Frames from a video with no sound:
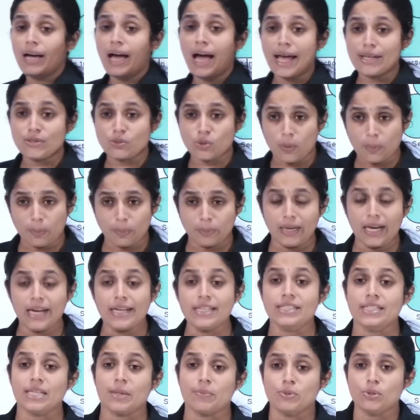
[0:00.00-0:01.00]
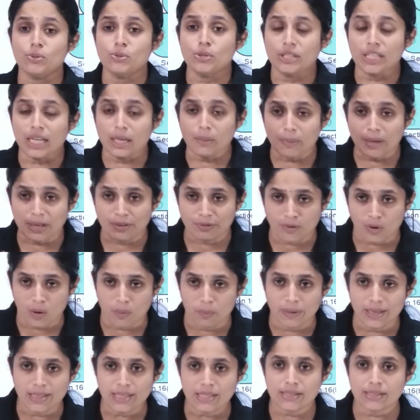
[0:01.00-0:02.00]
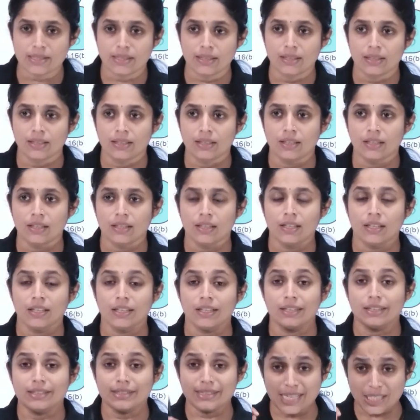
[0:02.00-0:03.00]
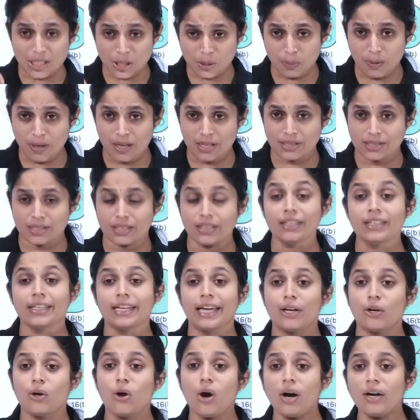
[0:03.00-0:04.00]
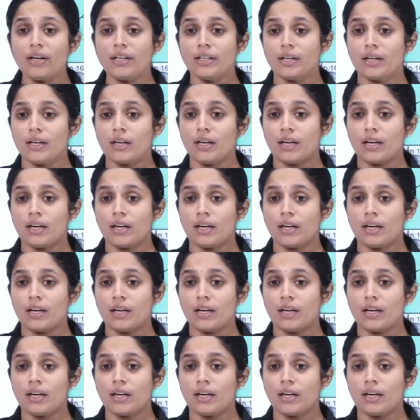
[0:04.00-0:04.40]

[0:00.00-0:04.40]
has obtained substituted performance, such person cannot